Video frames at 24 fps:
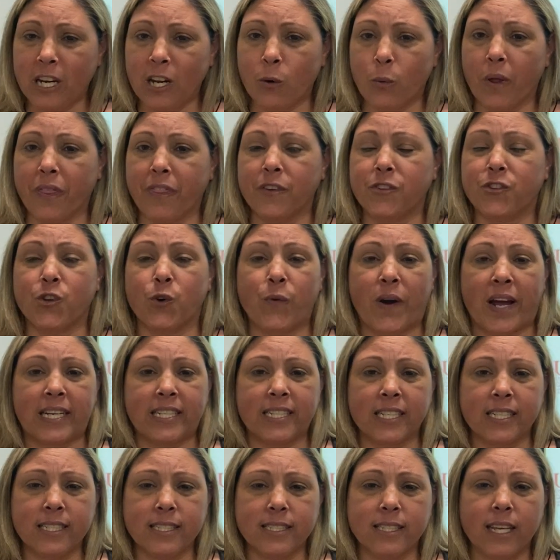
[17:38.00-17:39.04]
with the
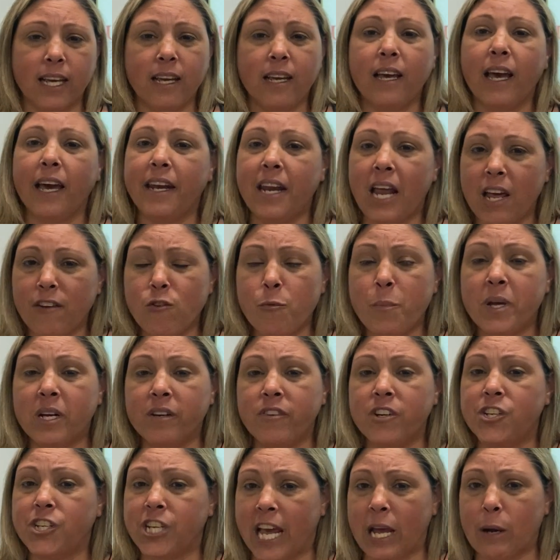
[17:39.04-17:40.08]
surroundings, and have a bit of a
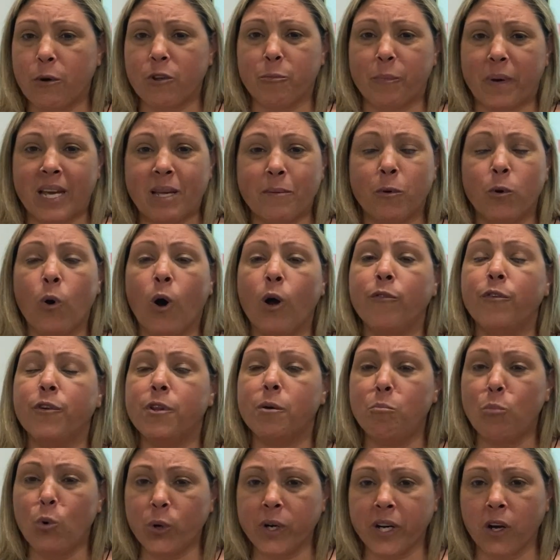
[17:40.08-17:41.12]
chat with people over the
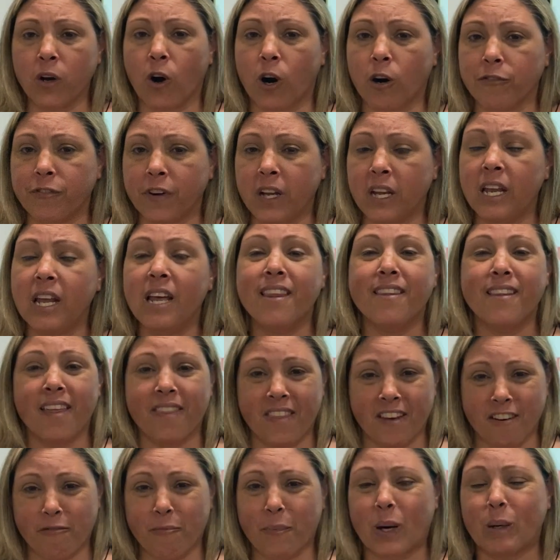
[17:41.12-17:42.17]
morning coffee that
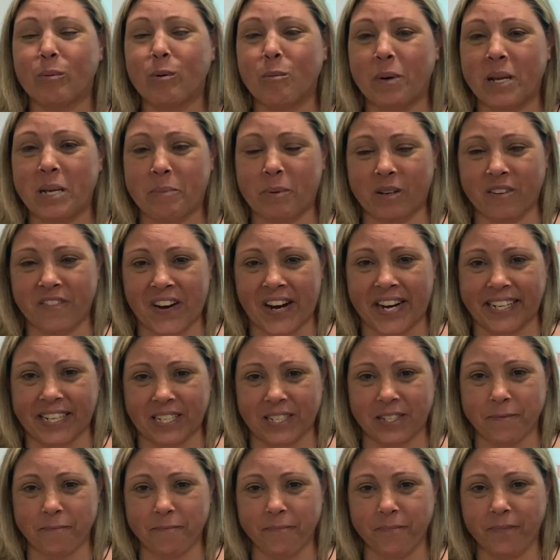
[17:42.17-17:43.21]
they've probably provided.
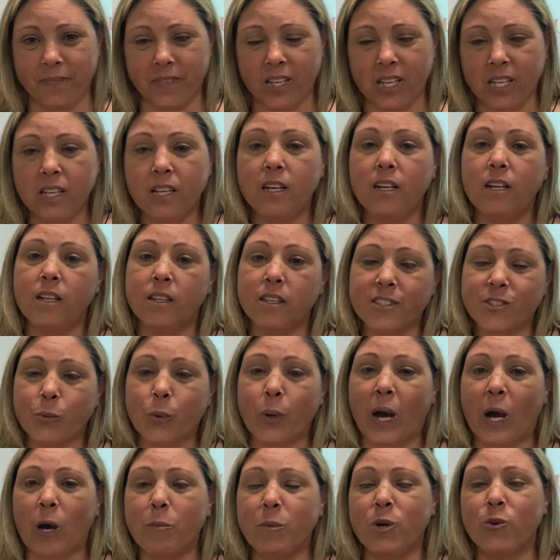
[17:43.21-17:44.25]
This will
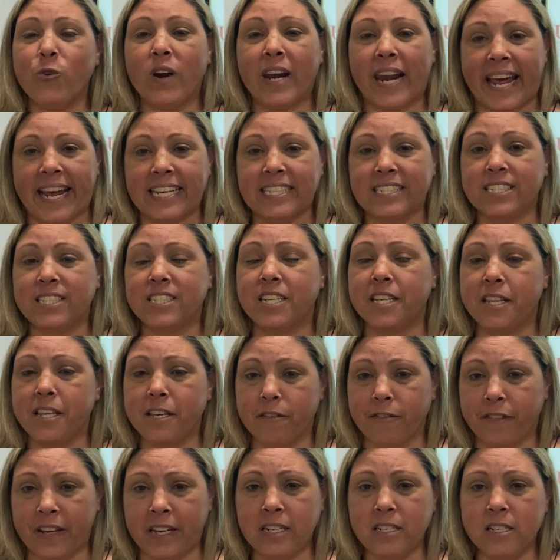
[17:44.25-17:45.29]
help you relax into the
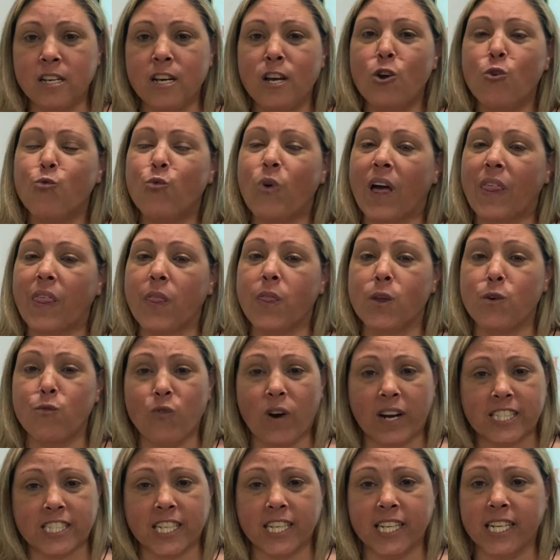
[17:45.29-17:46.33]
event rather than
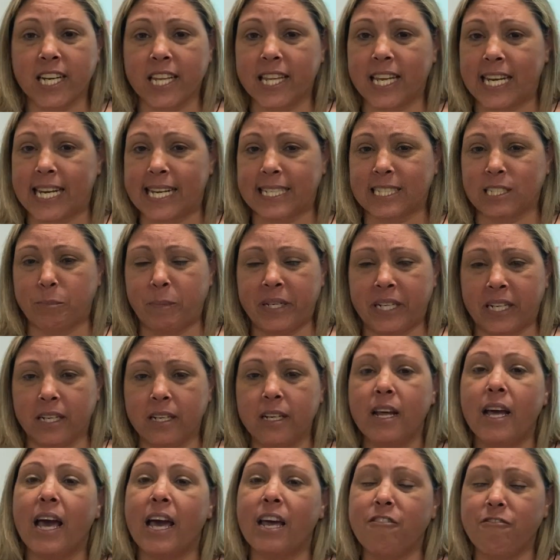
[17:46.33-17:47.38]
rushing in at the last minute
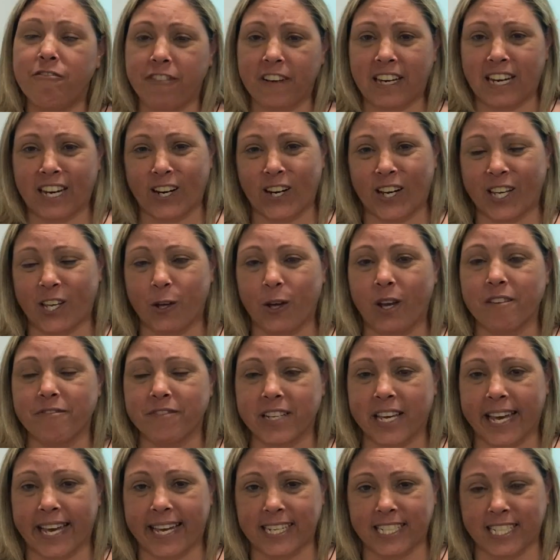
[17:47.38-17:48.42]
and feeling like you have to
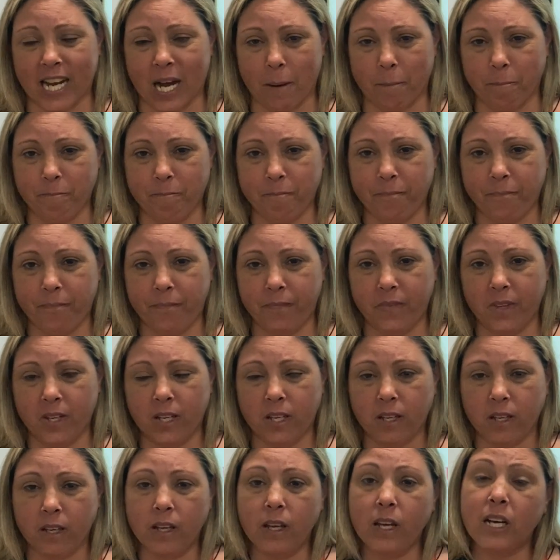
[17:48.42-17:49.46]
catch up.
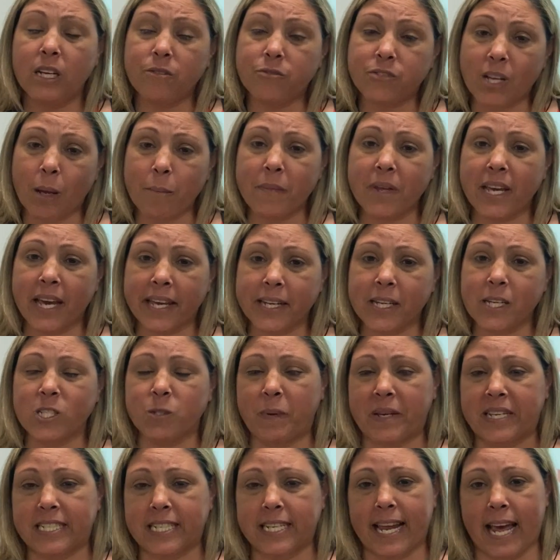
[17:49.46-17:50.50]
If something
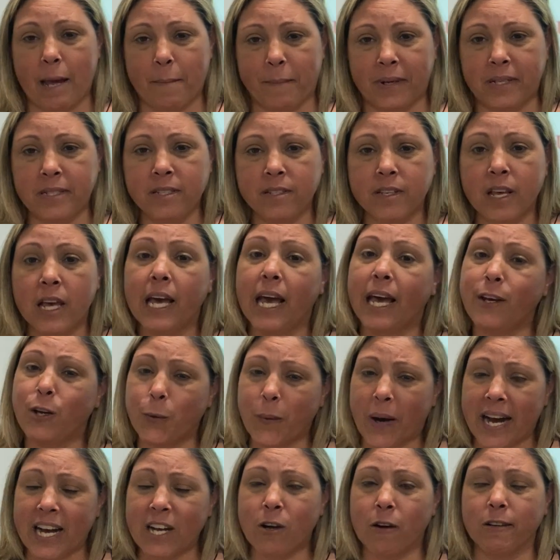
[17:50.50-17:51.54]
unexpected happens and you
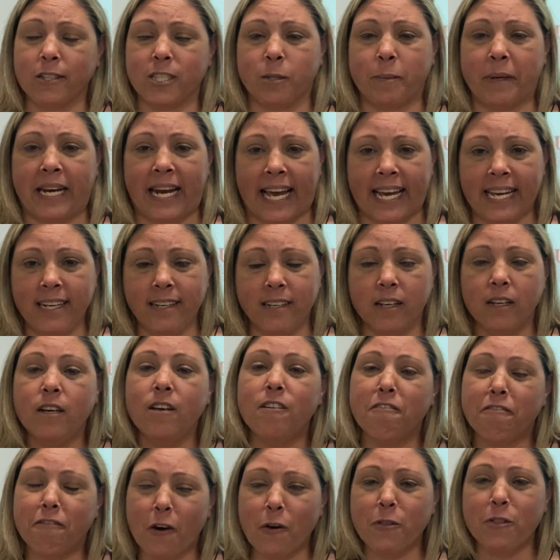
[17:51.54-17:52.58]
are going to be late,
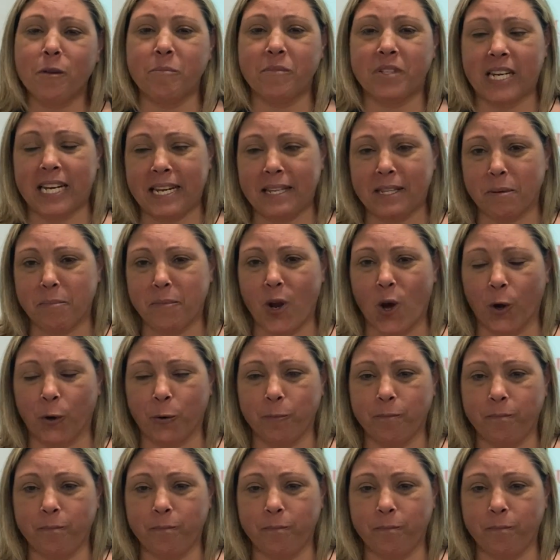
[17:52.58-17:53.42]
phone them to let them know.